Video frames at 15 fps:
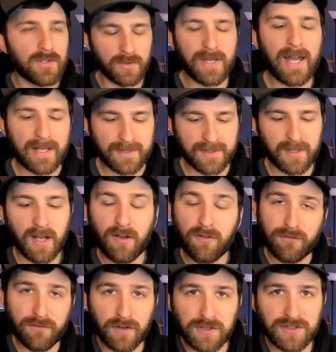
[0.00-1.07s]
So yes,
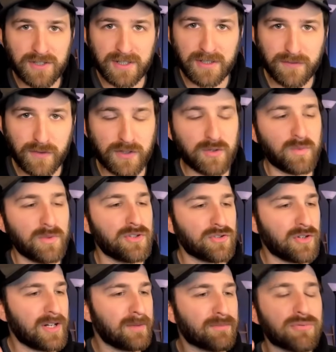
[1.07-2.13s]
First things first, when you're
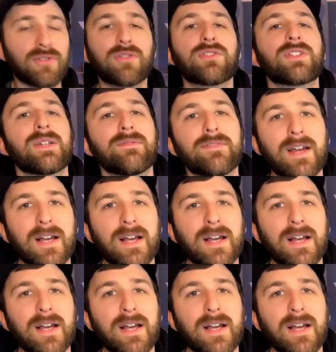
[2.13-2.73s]
trying to prototype